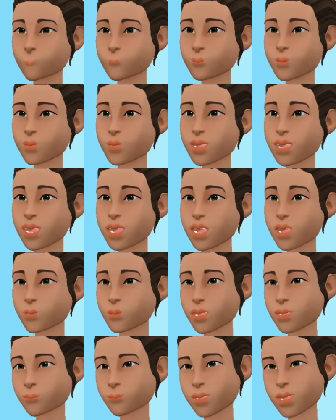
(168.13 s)
I
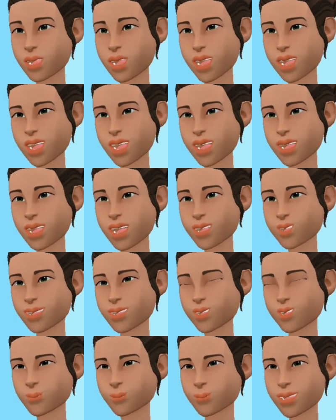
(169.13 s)
appreciate your
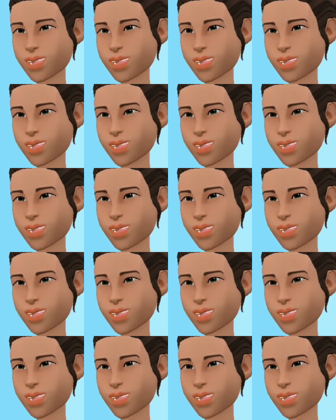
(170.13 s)
concern.